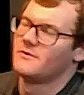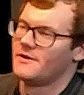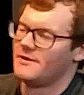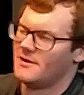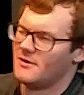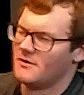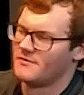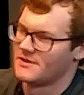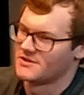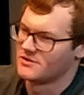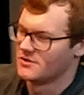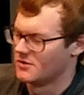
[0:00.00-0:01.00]
really know if
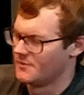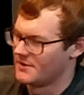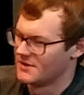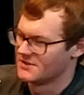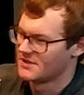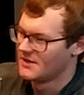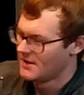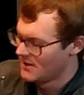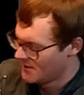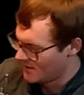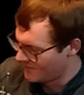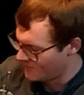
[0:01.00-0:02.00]
that's true, because
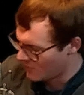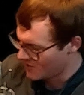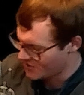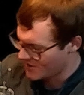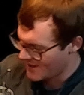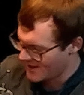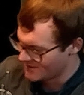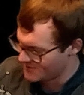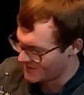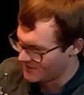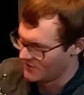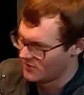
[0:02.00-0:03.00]
if you wash your hands
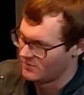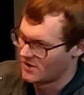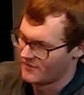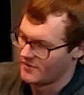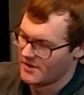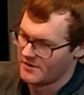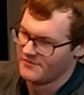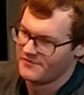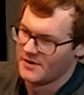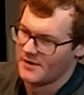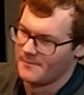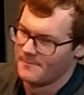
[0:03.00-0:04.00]
and you don't have a lot
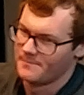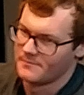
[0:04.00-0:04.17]
of